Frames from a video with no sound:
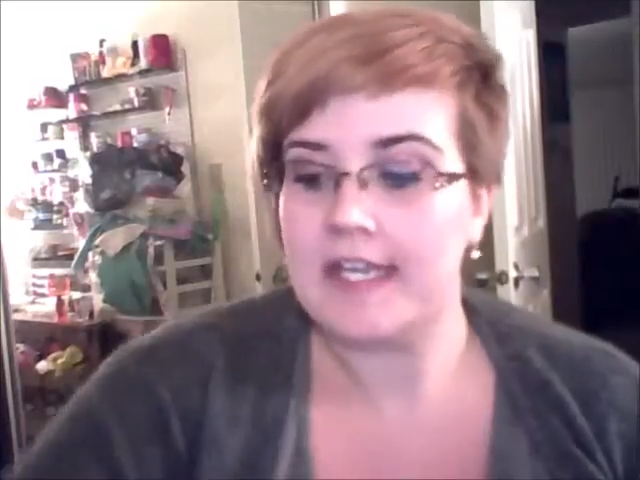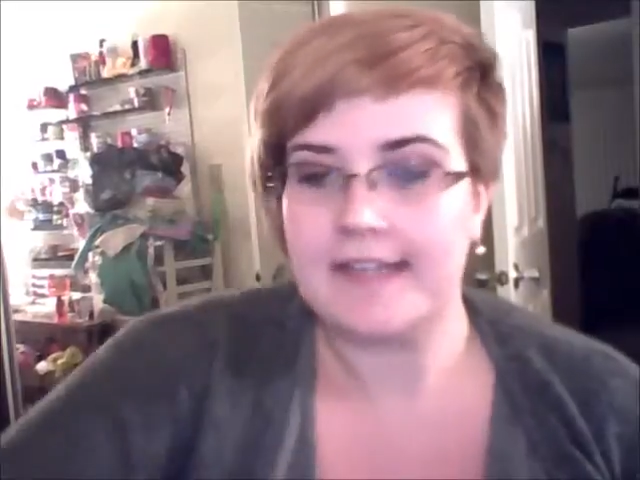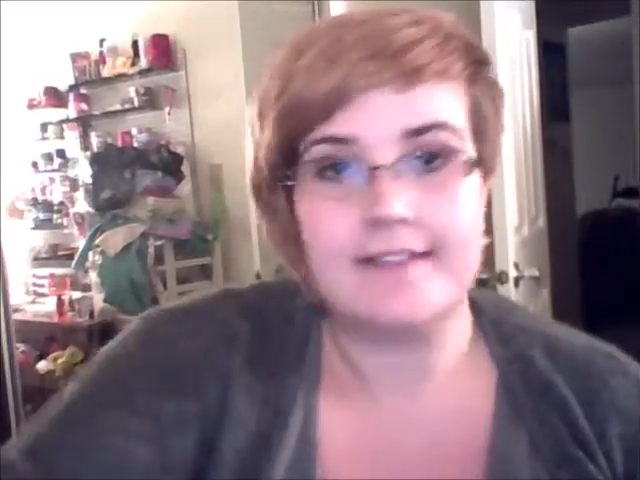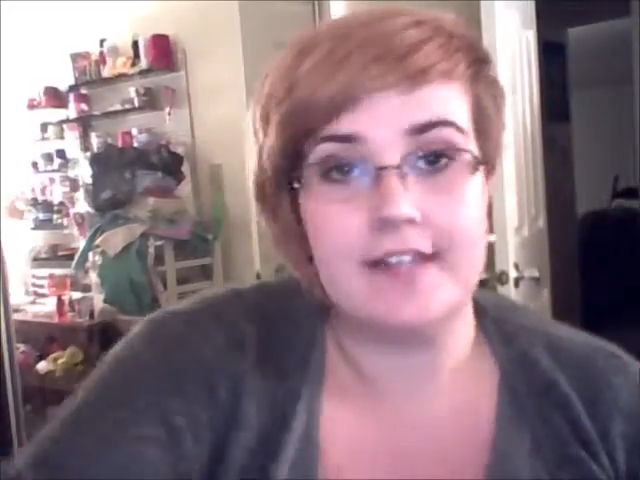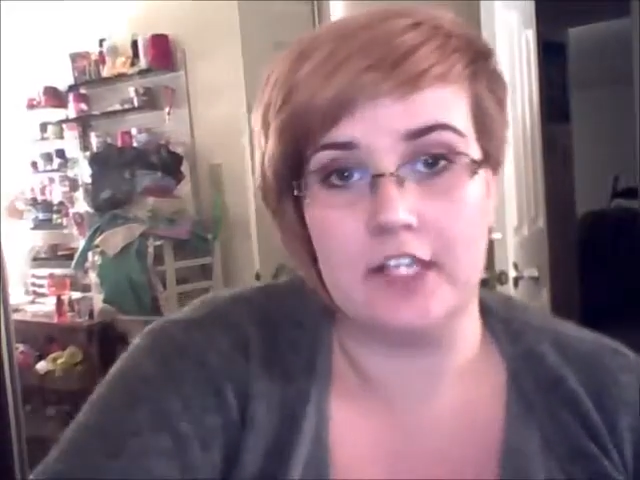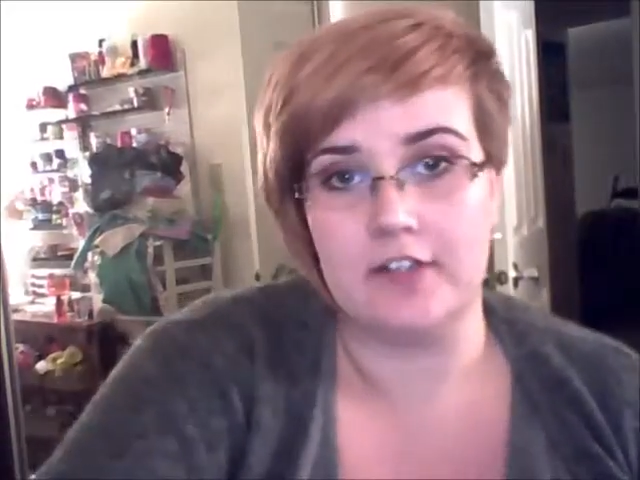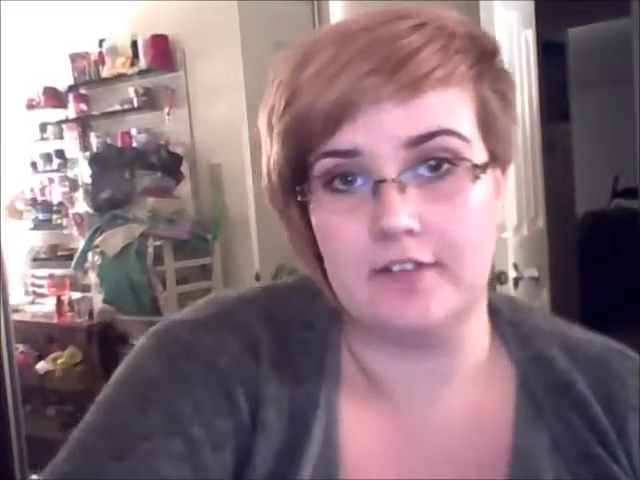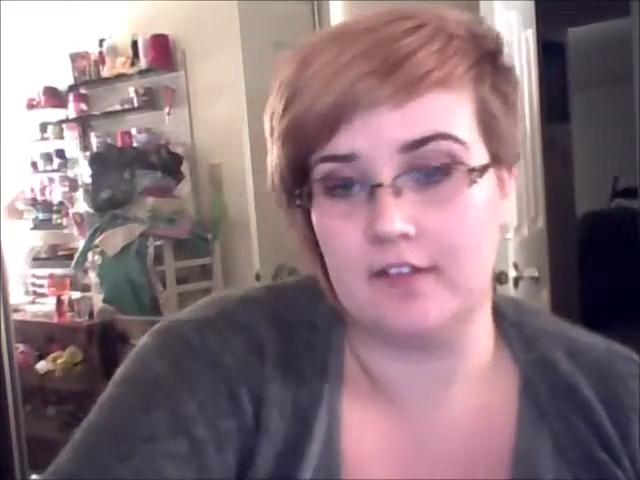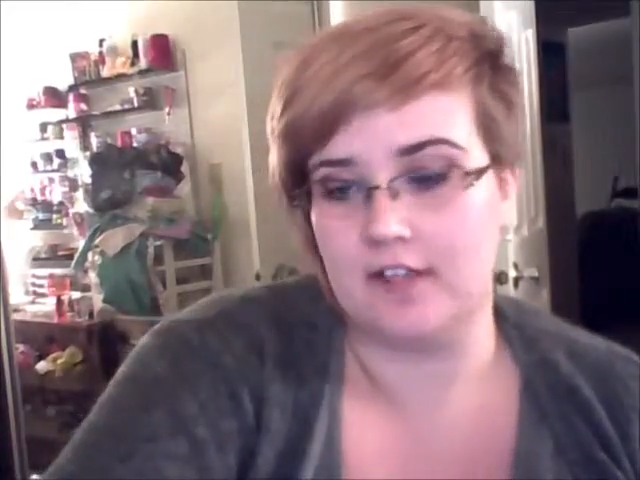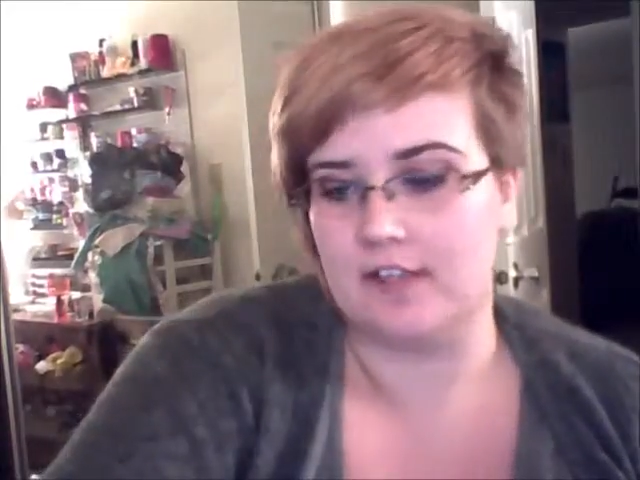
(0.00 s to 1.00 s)

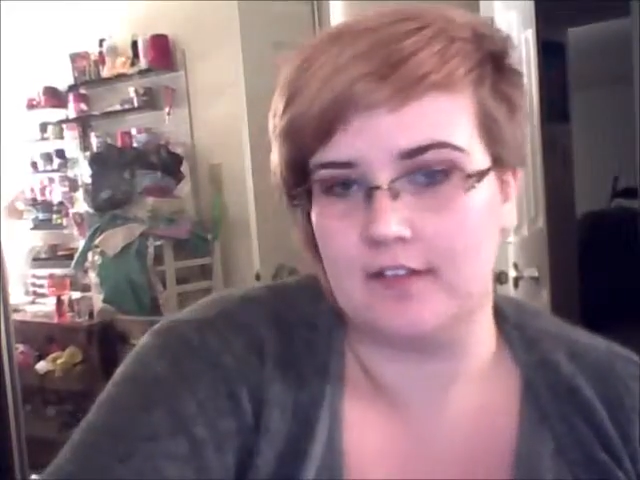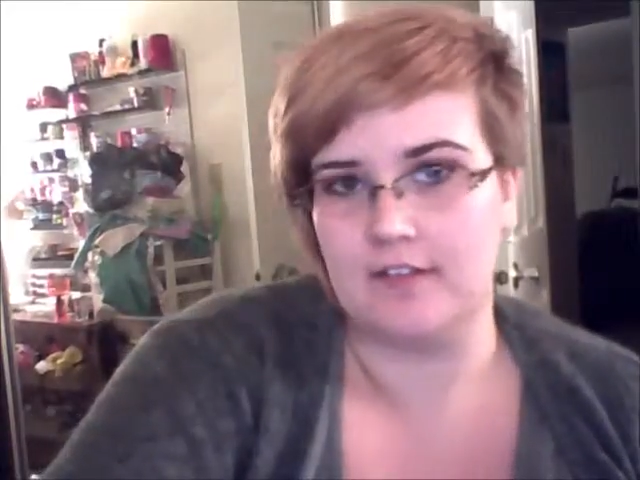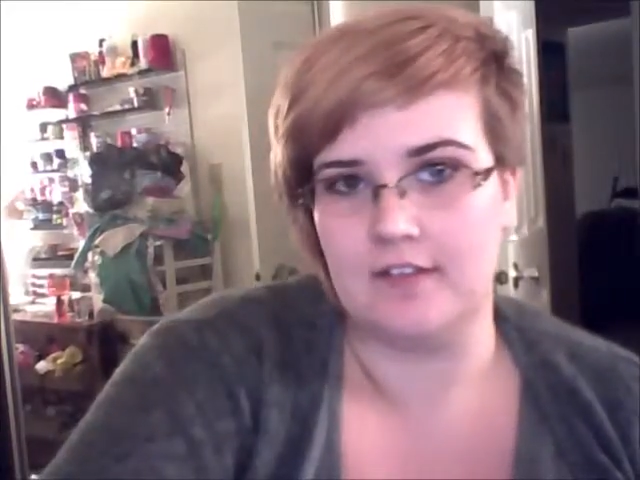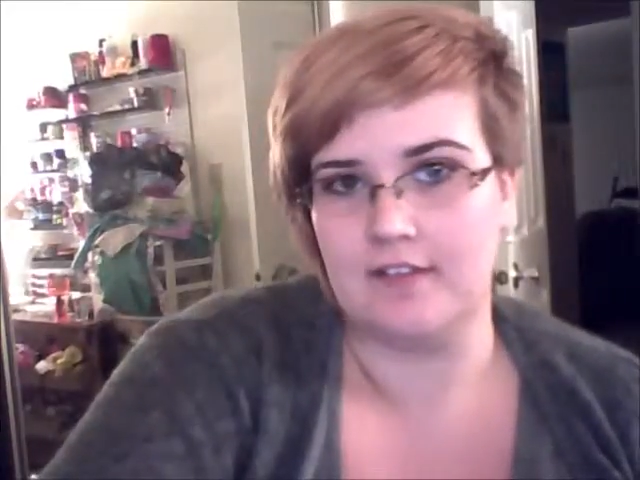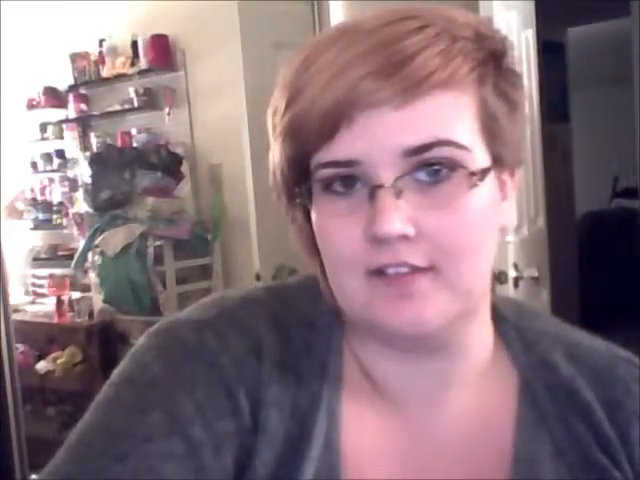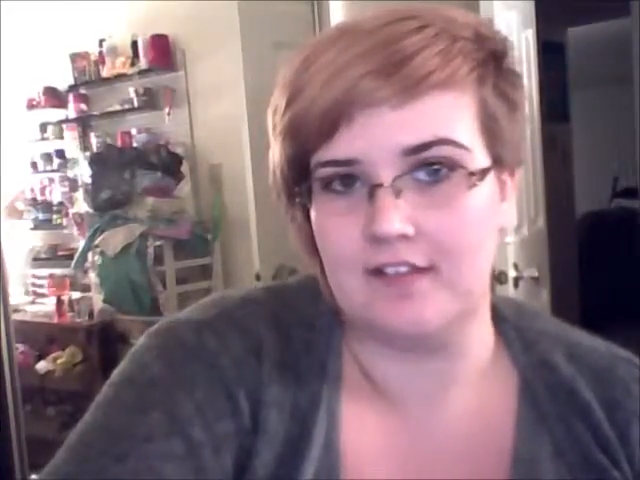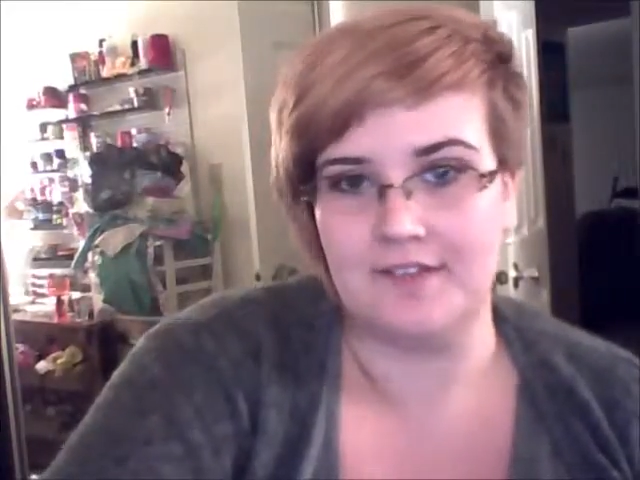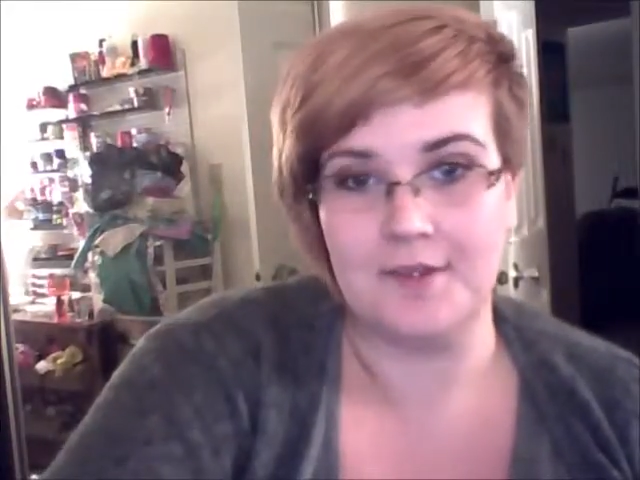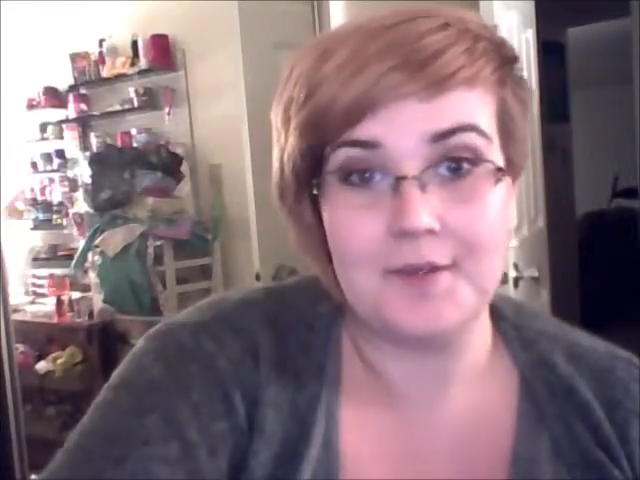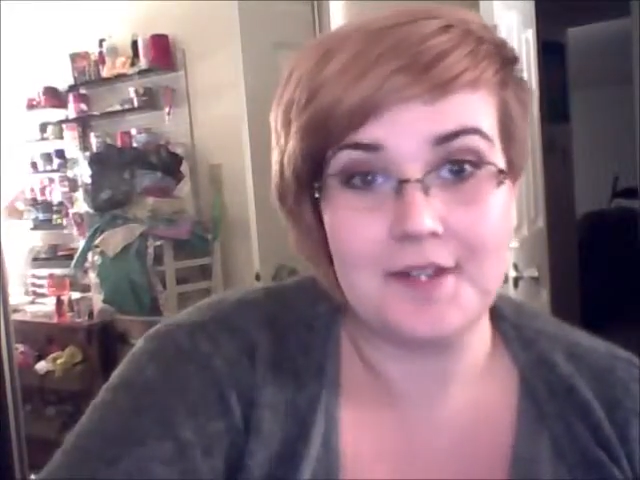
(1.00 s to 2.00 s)
concealers because
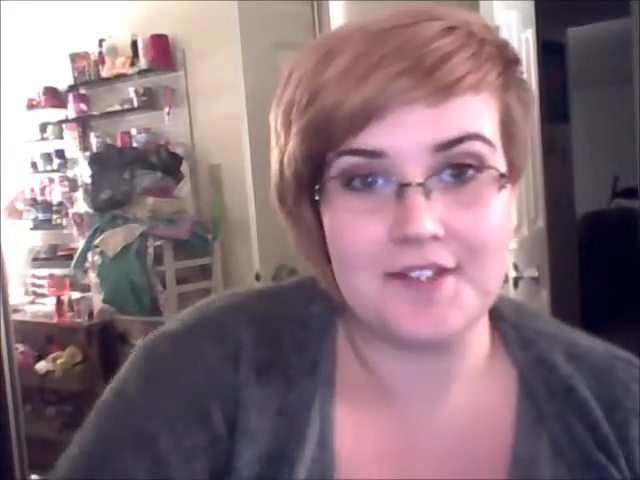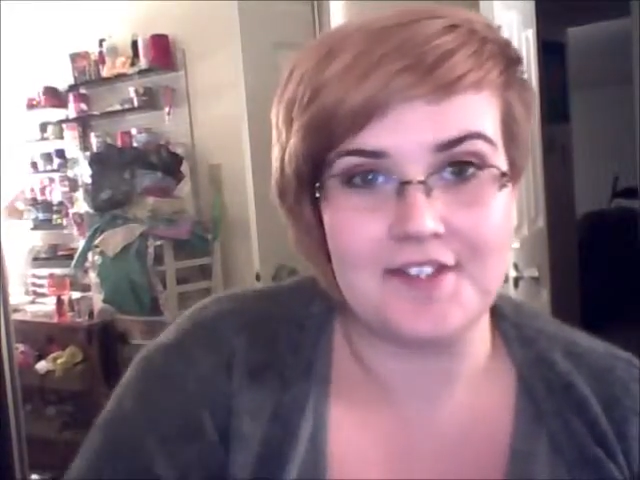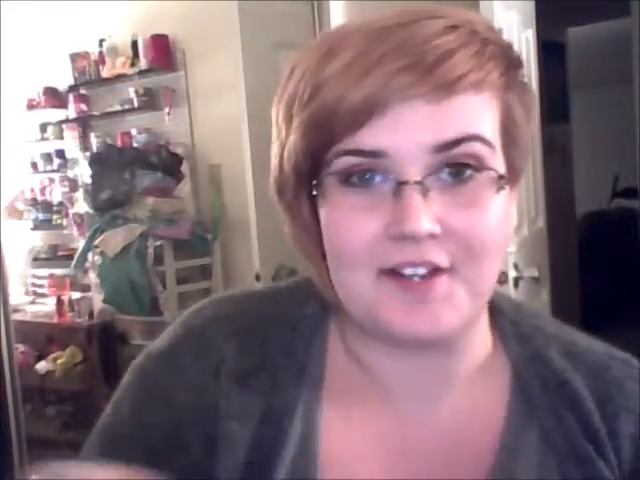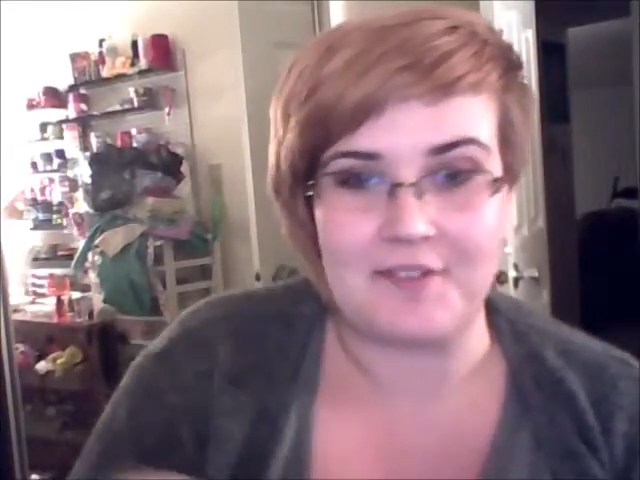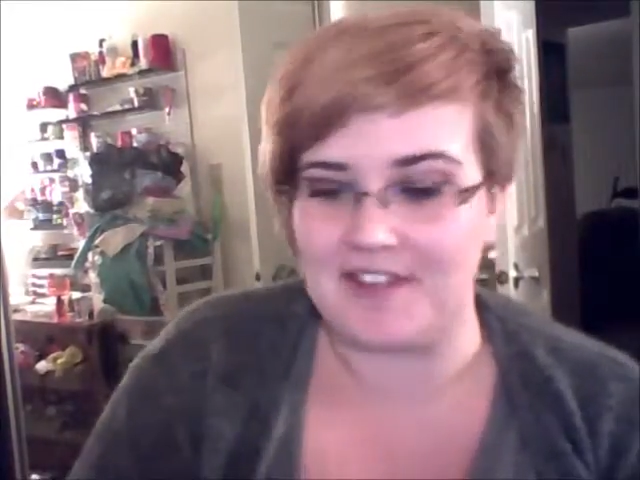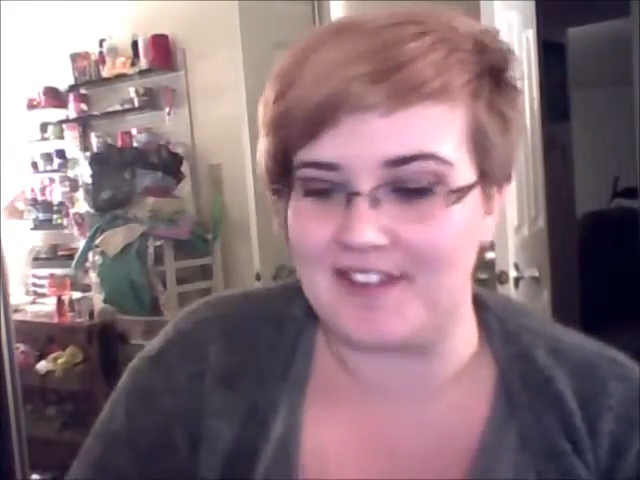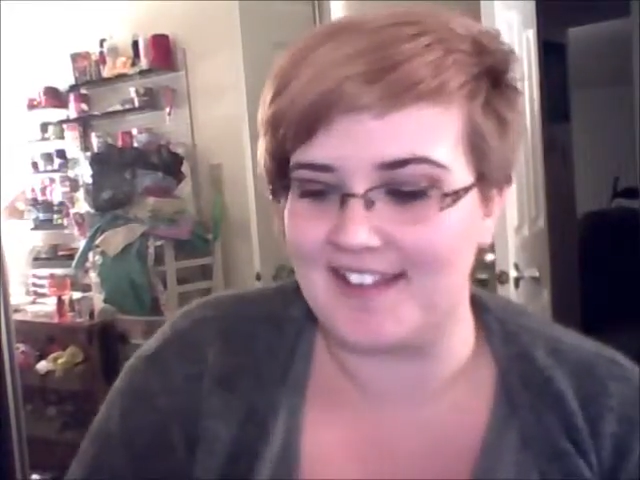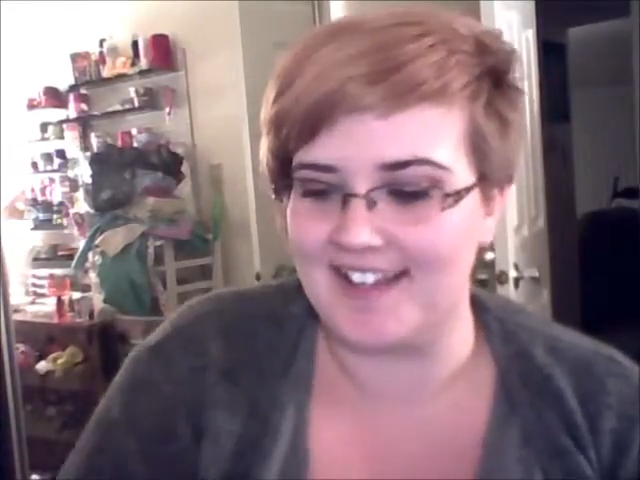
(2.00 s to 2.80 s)
that's what we all start with.